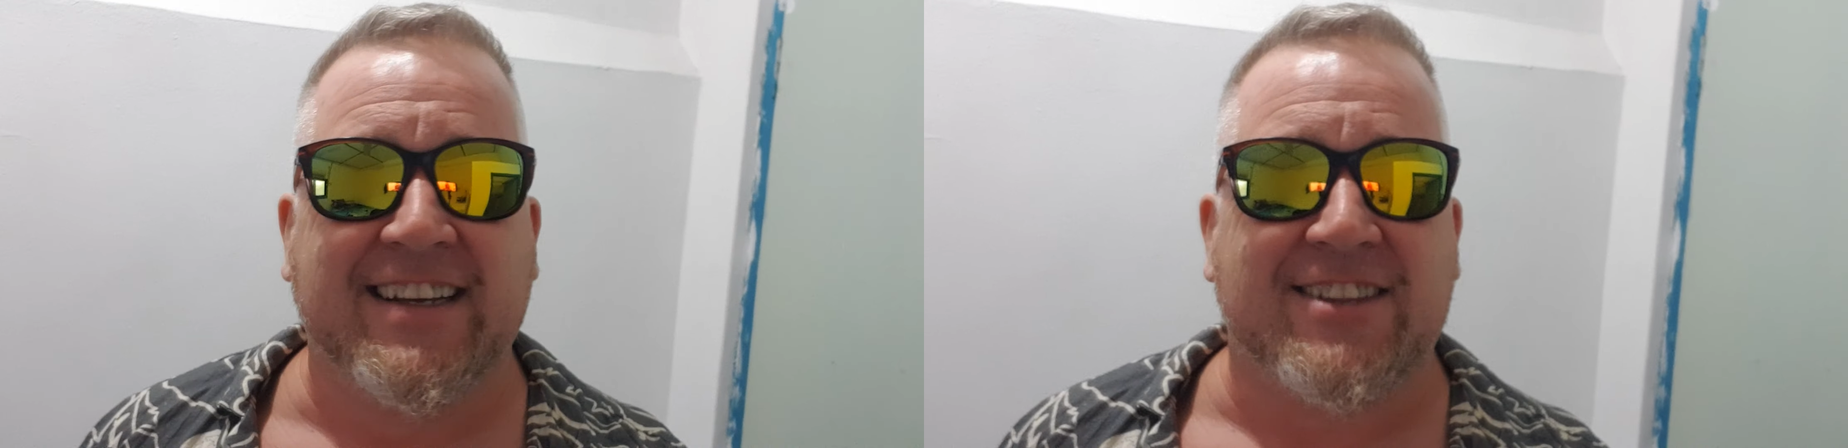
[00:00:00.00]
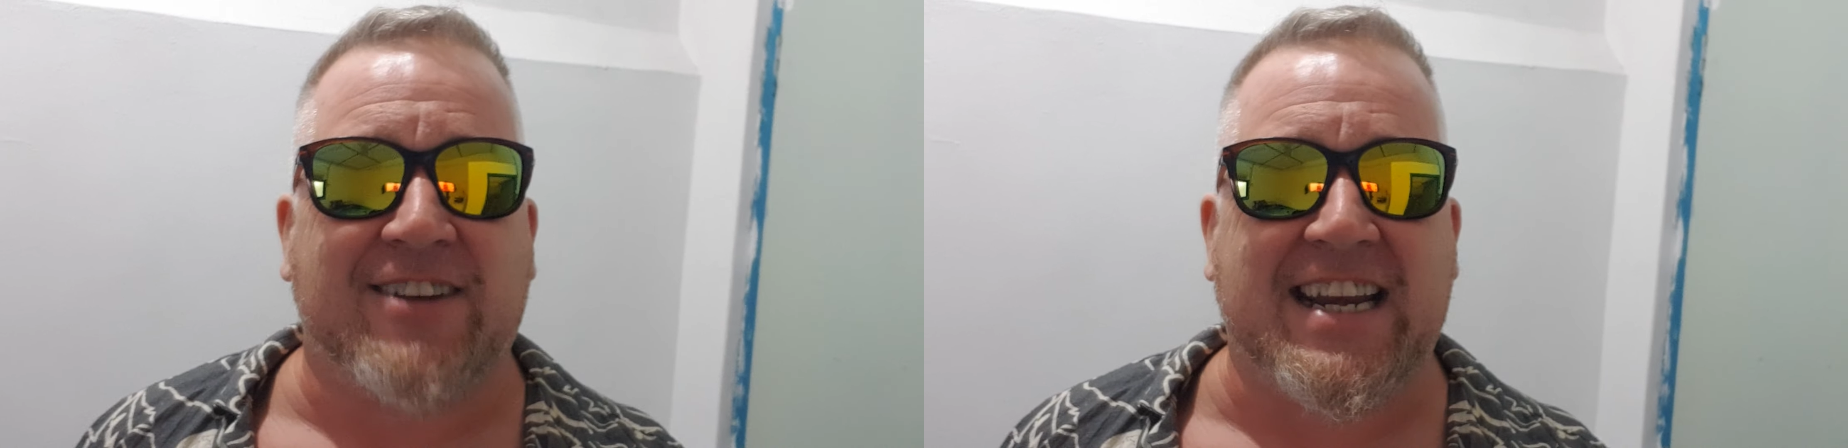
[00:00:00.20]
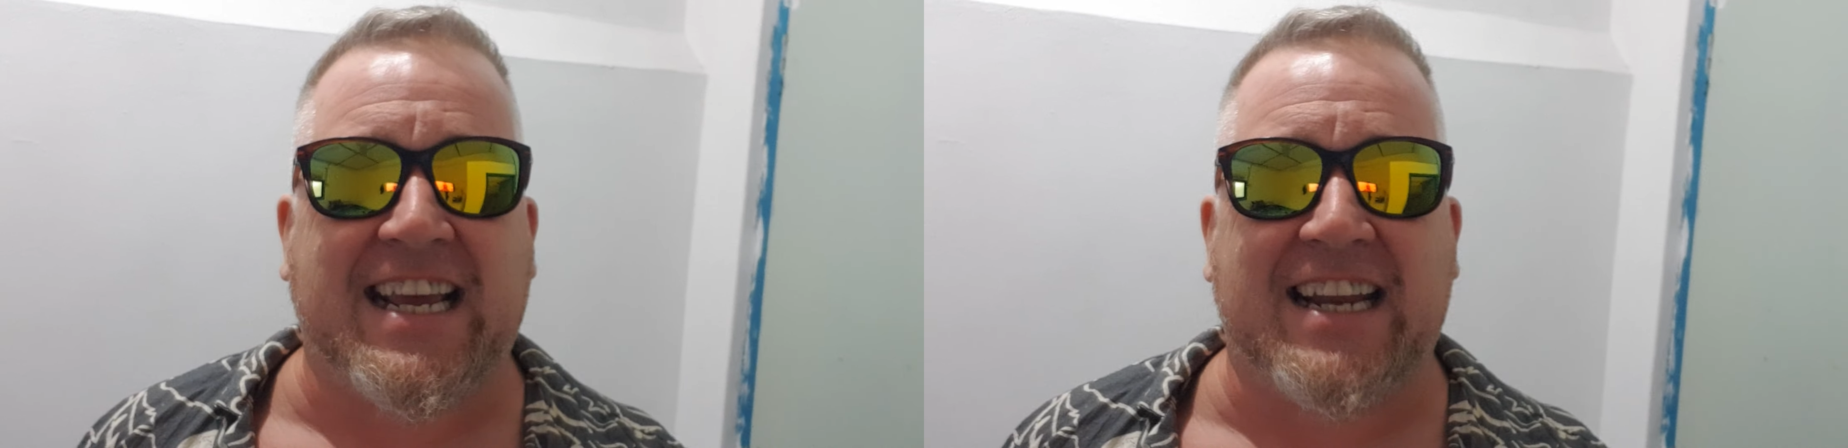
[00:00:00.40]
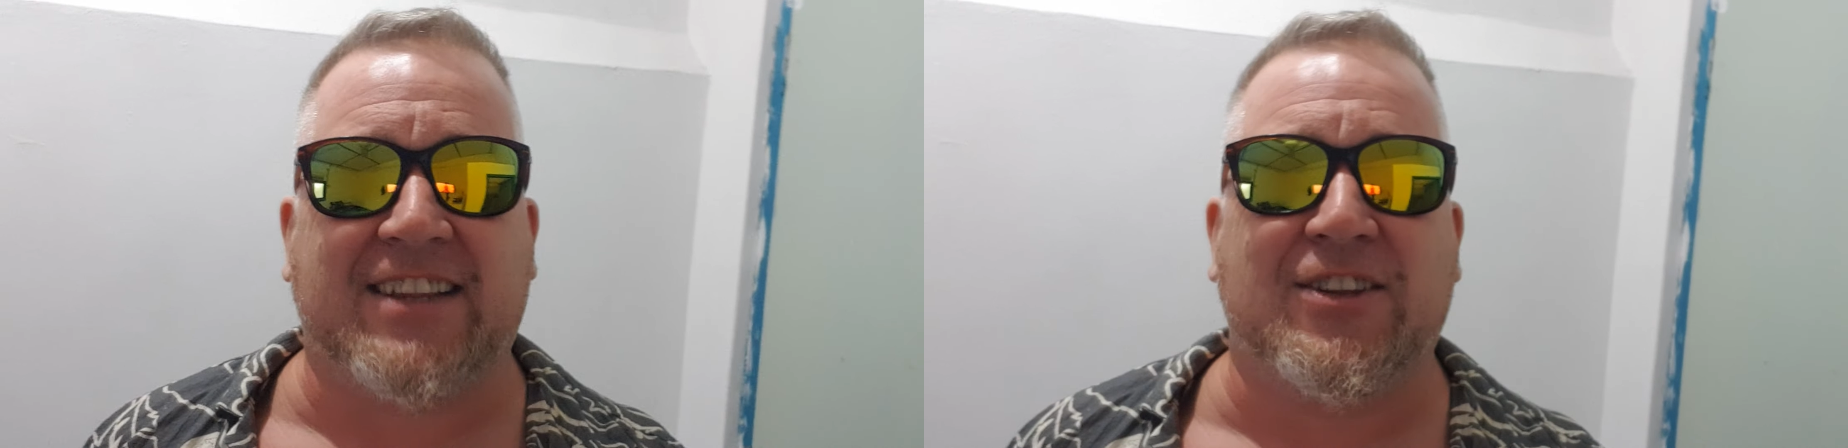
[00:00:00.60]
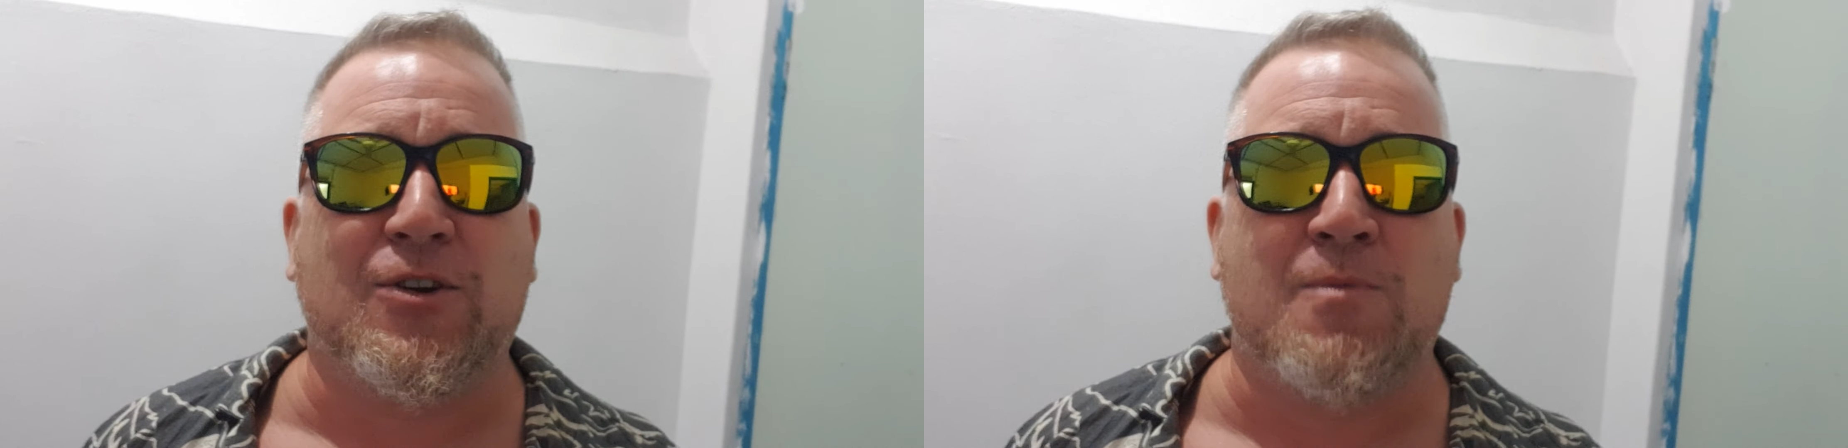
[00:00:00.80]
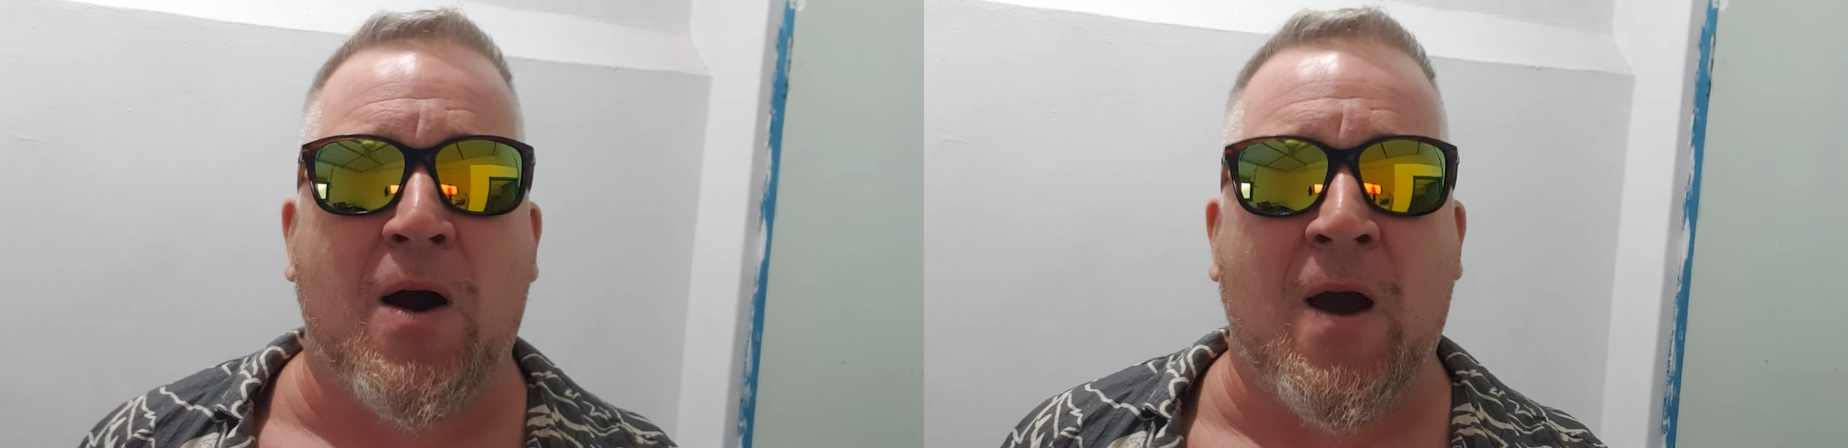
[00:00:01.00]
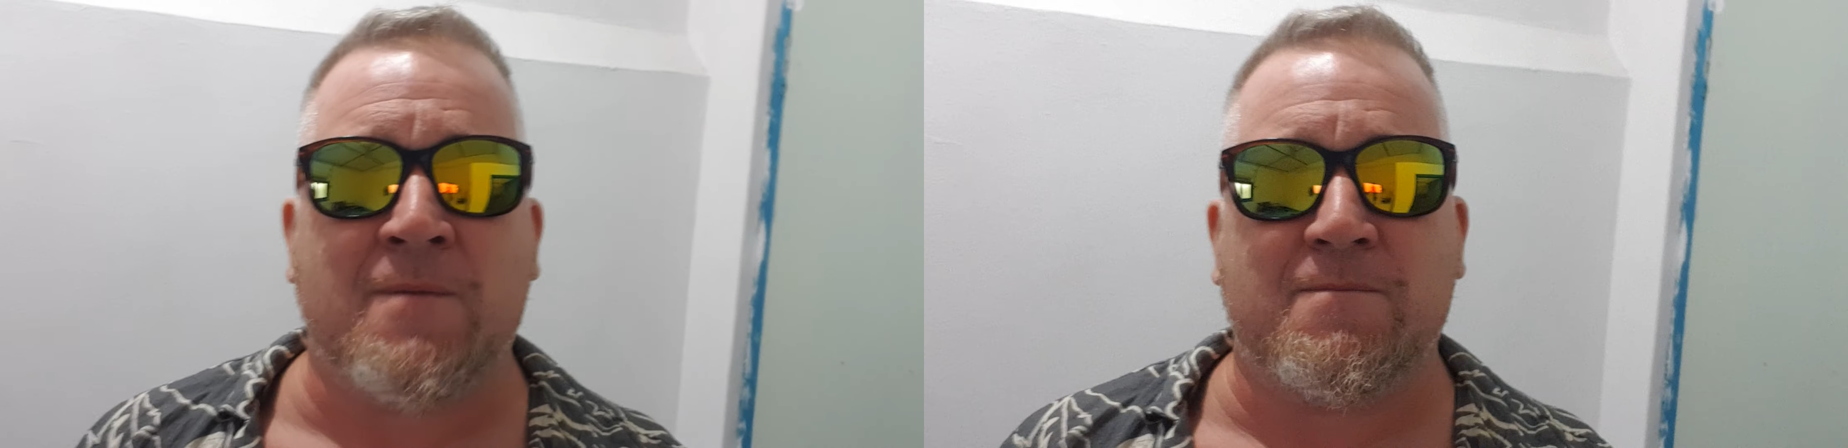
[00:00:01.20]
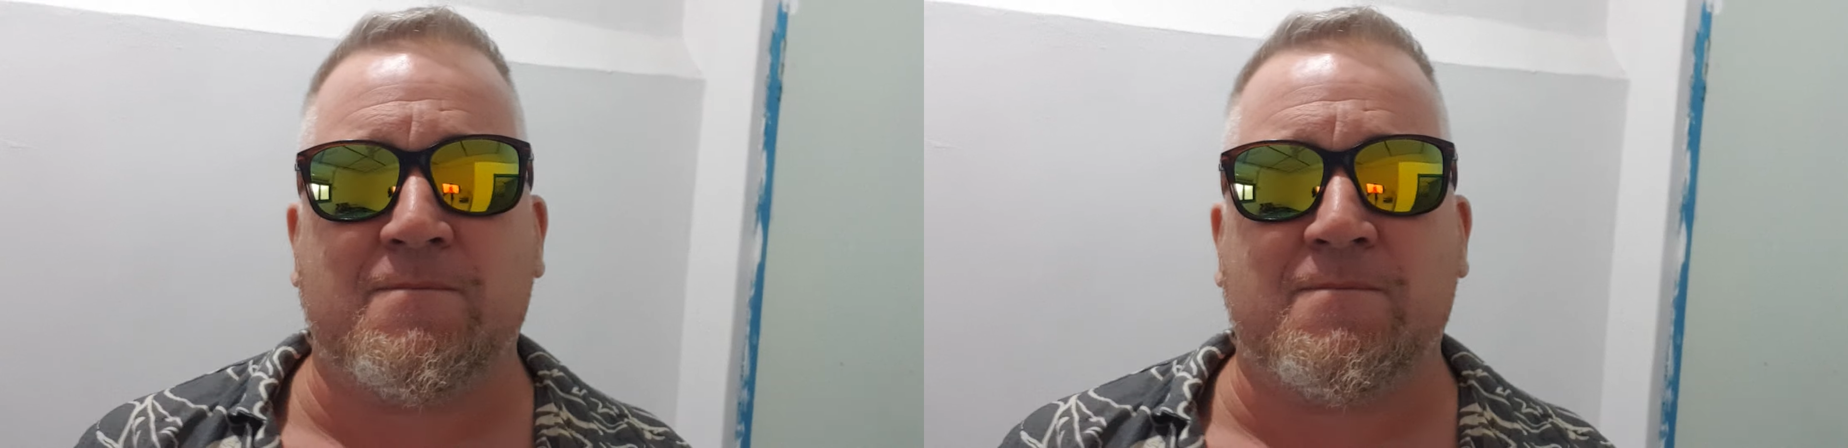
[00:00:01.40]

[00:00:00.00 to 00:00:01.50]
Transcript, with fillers: it's what you got to do, man.